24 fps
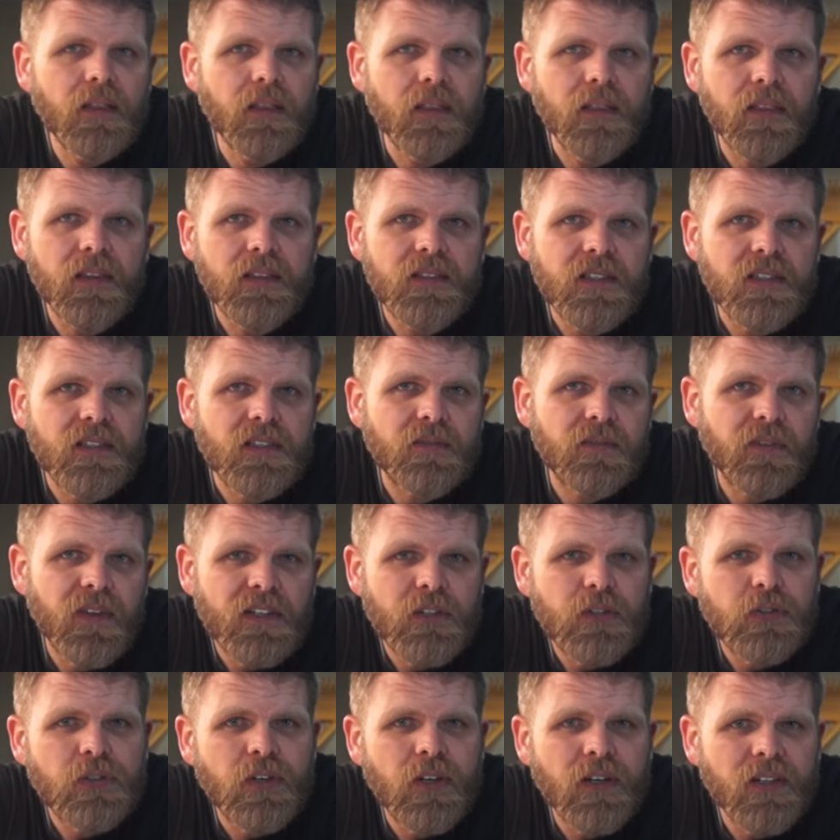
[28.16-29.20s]
This is a
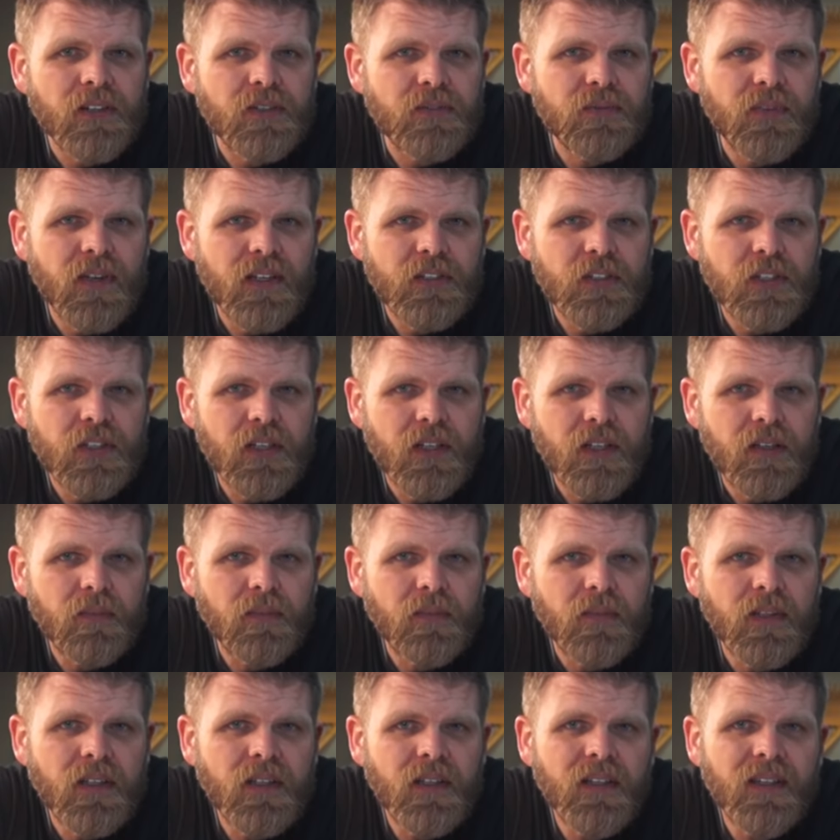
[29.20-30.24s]
Vegetronics
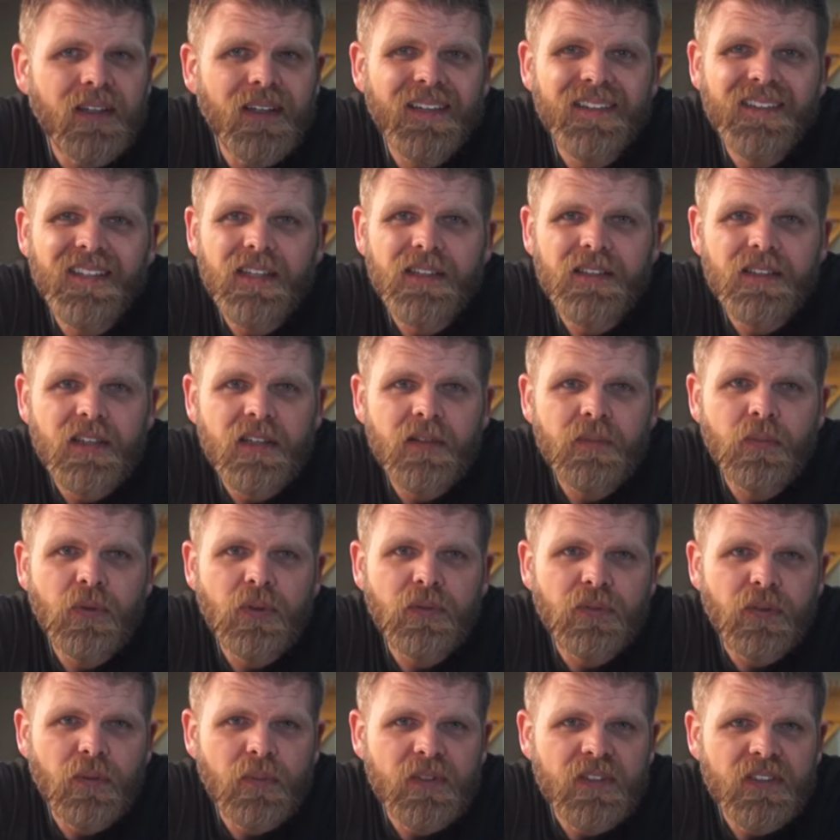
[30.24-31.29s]
VegeHub. It takes input
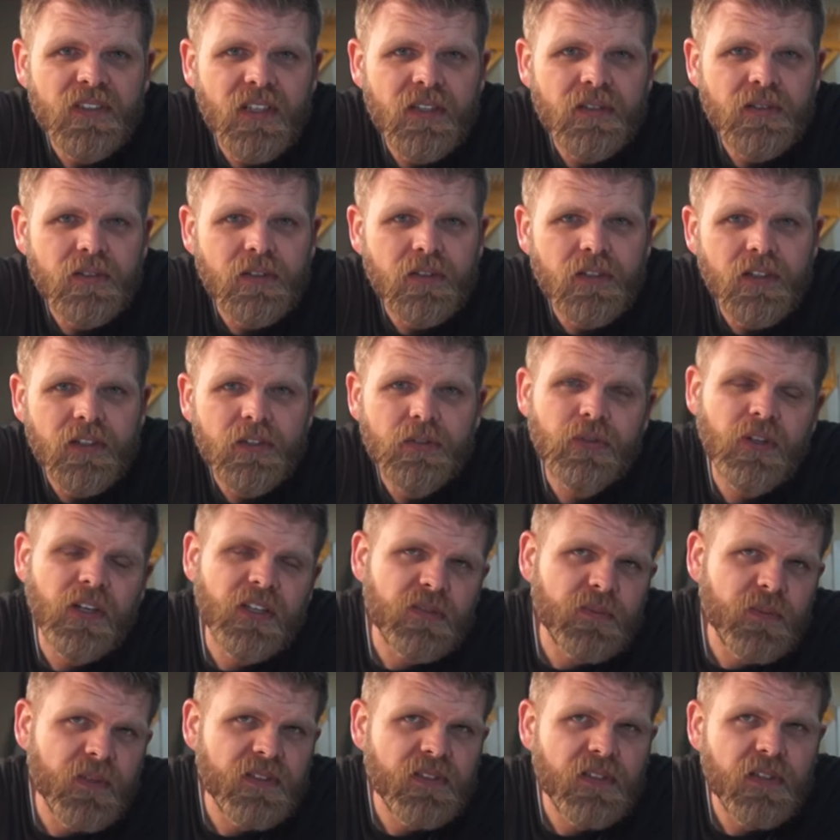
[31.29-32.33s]
from a sensor and
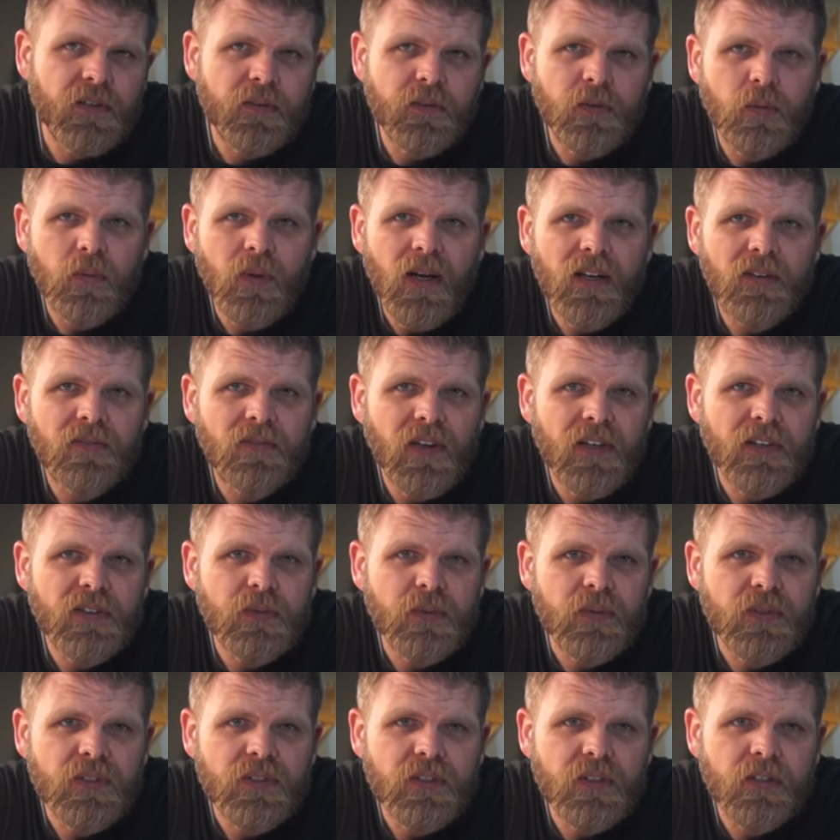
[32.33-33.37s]
transmits it over Wi-Fi
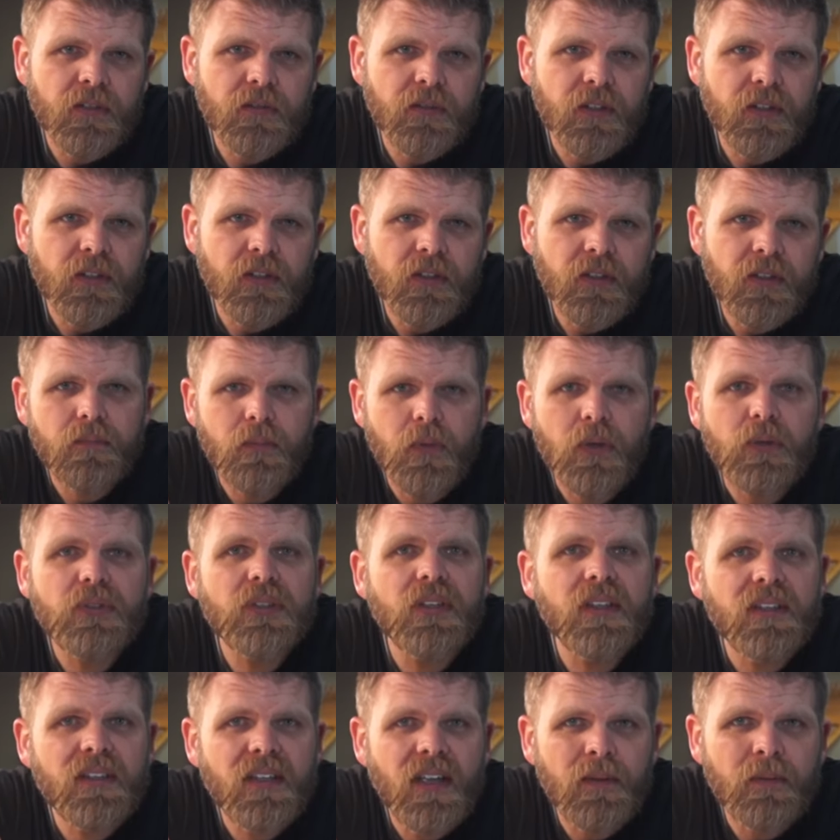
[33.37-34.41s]
to a server. Most
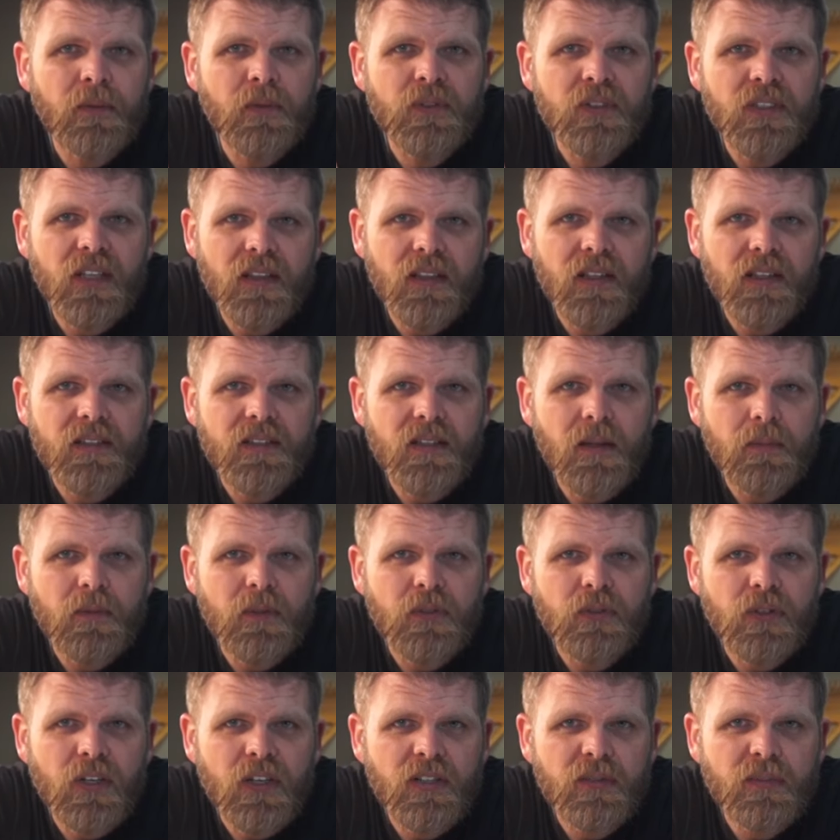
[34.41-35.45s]
of the time you'd set this up to
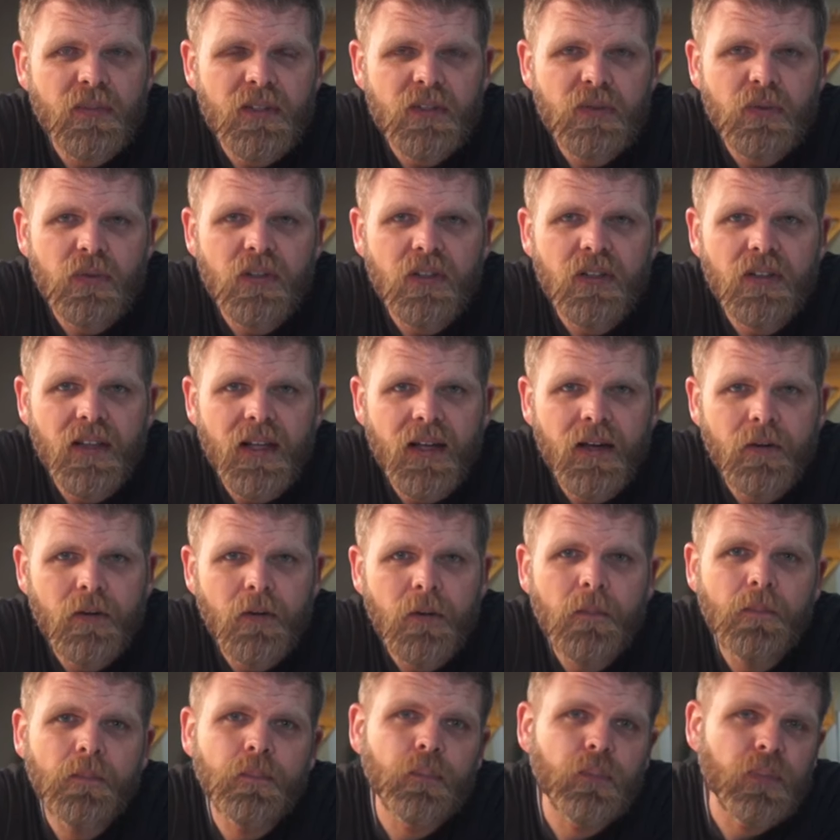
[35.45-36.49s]
transmit to a cloud,
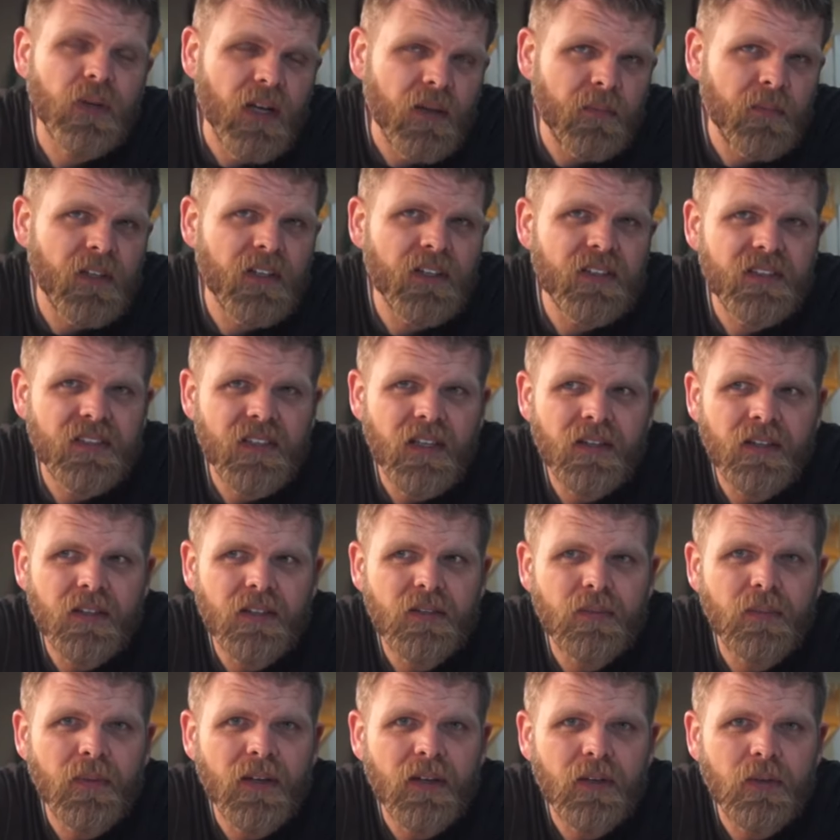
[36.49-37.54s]
but I'm going to send it
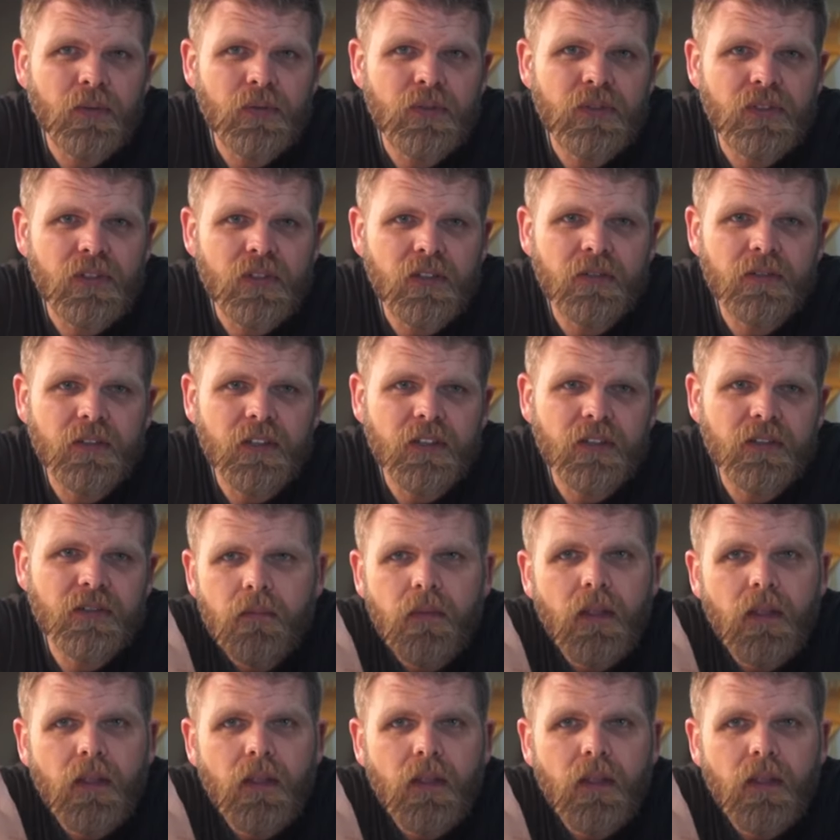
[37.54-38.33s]
to my own server.